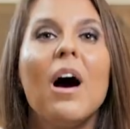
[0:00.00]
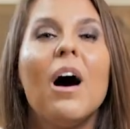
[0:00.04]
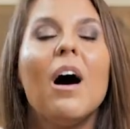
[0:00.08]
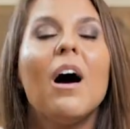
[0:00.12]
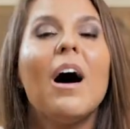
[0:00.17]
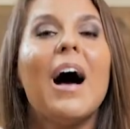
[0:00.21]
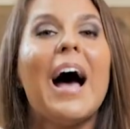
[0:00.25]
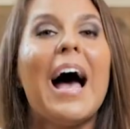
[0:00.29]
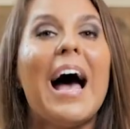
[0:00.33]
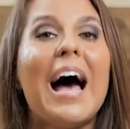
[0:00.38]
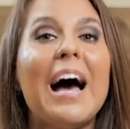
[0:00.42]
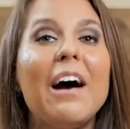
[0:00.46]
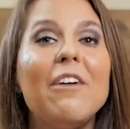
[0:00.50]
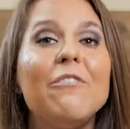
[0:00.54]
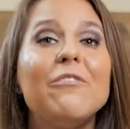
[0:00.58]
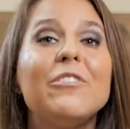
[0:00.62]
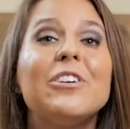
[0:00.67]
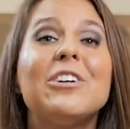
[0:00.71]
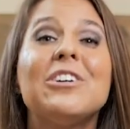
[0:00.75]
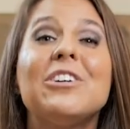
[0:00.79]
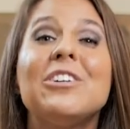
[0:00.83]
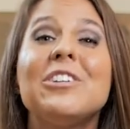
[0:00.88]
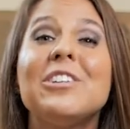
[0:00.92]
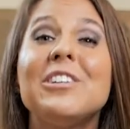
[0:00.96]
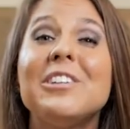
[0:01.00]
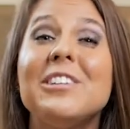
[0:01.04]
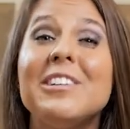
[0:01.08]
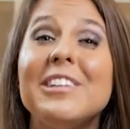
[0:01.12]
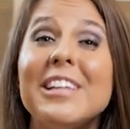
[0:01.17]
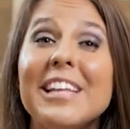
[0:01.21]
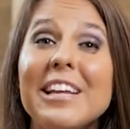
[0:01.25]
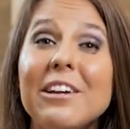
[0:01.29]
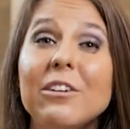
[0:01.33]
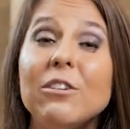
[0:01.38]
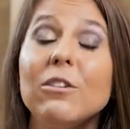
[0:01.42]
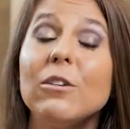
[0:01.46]
have
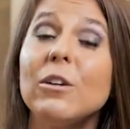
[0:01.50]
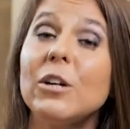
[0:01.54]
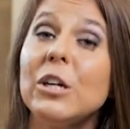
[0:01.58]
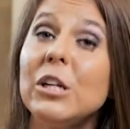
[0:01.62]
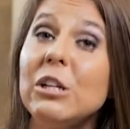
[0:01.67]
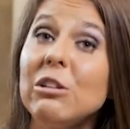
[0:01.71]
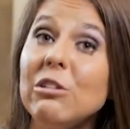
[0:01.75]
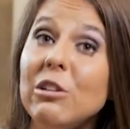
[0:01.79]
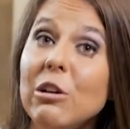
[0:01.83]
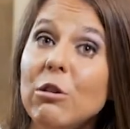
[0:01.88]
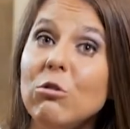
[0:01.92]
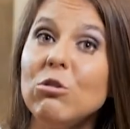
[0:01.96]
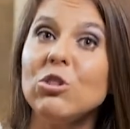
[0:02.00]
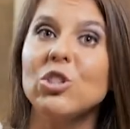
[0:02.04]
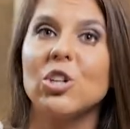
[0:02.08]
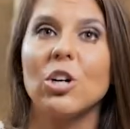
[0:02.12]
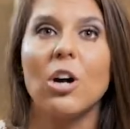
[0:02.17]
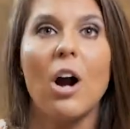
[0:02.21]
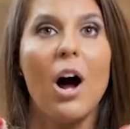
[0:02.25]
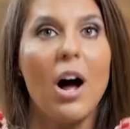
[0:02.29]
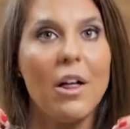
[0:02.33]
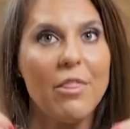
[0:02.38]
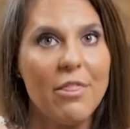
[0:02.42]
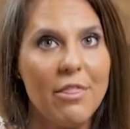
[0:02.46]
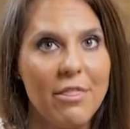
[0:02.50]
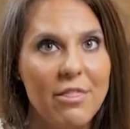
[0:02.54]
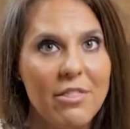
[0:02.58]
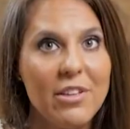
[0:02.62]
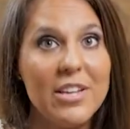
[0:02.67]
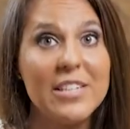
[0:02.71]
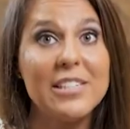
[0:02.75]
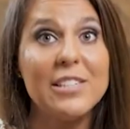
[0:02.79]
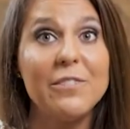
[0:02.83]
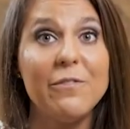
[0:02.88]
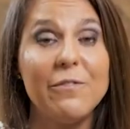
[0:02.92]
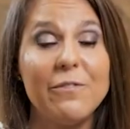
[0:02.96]
clear closure on
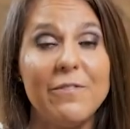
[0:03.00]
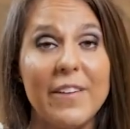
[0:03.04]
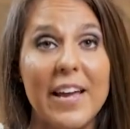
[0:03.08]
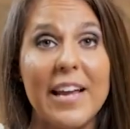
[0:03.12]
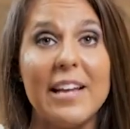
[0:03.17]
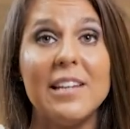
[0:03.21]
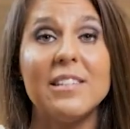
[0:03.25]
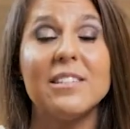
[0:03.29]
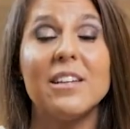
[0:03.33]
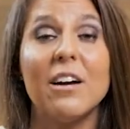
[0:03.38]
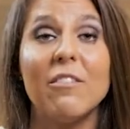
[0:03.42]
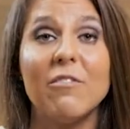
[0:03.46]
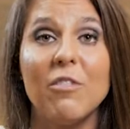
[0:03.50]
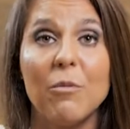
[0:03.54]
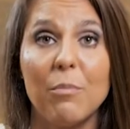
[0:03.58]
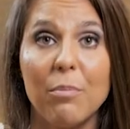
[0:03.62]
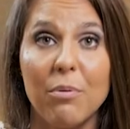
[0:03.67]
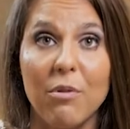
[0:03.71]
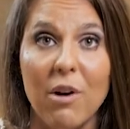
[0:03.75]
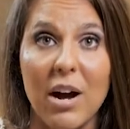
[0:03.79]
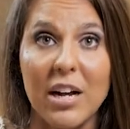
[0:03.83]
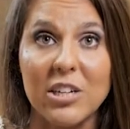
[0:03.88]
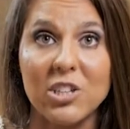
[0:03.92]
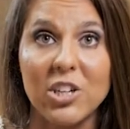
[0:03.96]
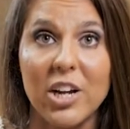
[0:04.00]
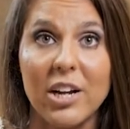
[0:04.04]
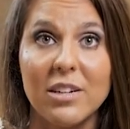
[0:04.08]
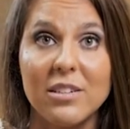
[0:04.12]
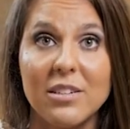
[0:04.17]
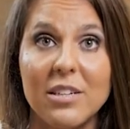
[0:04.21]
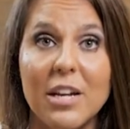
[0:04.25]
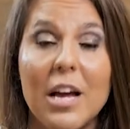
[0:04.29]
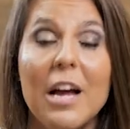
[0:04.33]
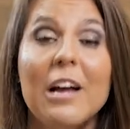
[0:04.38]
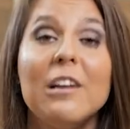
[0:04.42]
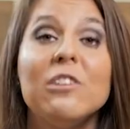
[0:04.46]
this phase of the project.
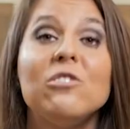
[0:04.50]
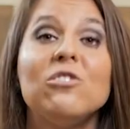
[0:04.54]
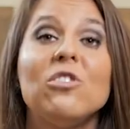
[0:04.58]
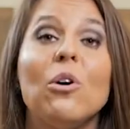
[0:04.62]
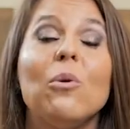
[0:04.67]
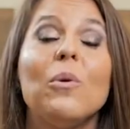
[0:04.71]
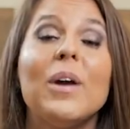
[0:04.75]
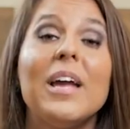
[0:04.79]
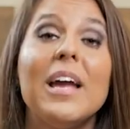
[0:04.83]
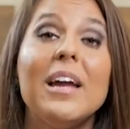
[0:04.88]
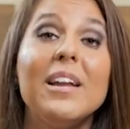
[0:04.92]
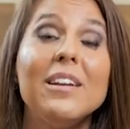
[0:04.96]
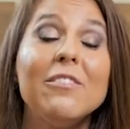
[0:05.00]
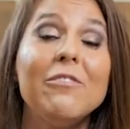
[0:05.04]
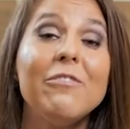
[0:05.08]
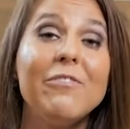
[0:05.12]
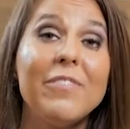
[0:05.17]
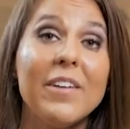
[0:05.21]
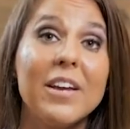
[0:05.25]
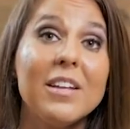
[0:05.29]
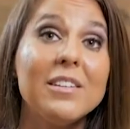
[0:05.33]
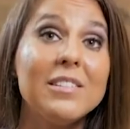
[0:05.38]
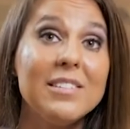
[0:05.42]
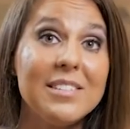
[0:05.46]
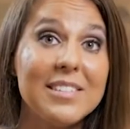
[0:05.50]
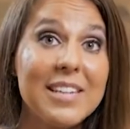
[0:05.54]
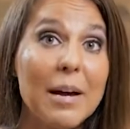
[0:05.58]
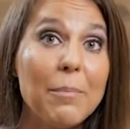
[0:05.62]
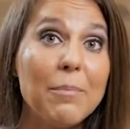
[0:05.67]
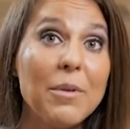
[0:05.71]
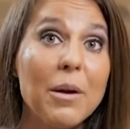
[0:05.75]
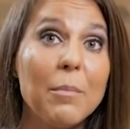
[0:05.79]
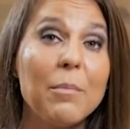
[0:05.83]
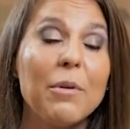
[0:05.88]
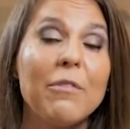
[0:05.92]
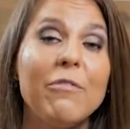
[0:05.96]
So in step
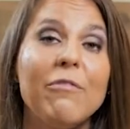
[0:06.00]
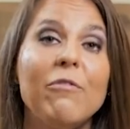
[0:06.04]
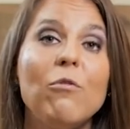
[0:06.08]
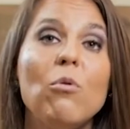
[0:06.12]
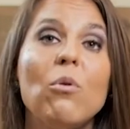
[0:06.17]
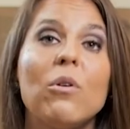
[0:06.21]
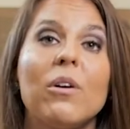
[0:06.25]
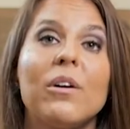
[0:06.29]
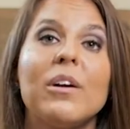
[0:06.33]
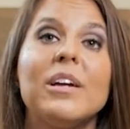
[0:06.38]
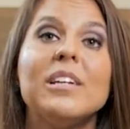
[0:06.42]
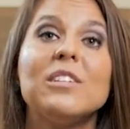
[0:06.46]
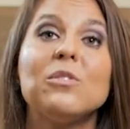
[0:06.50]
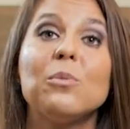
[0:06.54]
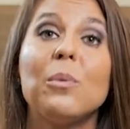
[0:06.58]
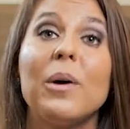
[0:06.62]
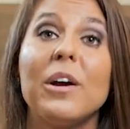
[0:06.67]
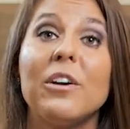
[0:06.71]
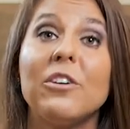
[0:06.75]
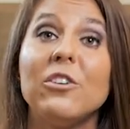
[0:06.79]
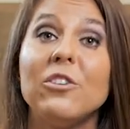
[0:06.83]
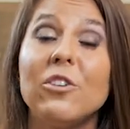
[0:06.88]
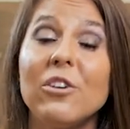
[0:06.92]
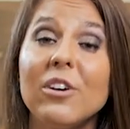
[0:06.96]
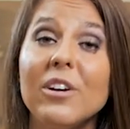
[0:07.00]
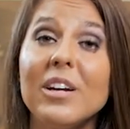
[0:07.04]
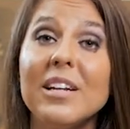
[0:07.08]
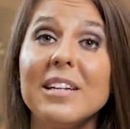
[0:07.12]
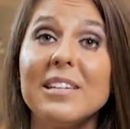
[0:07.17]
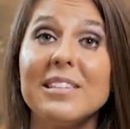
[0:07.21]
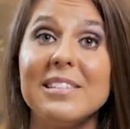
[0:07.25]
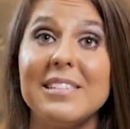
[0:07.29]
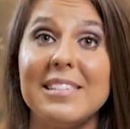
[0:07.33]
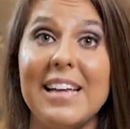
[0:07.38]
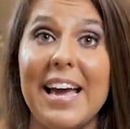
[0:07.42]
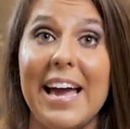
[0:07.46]
number 4 is where you're going to
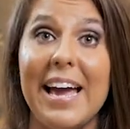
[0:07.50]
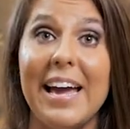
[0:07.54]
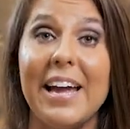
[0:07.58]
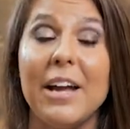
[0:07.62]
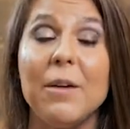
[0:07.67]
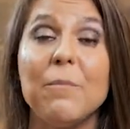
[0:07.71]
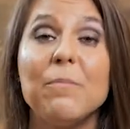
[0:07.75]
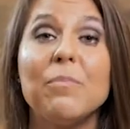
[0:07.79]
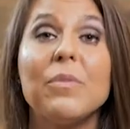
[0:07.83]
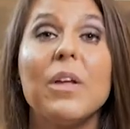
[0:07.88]
say,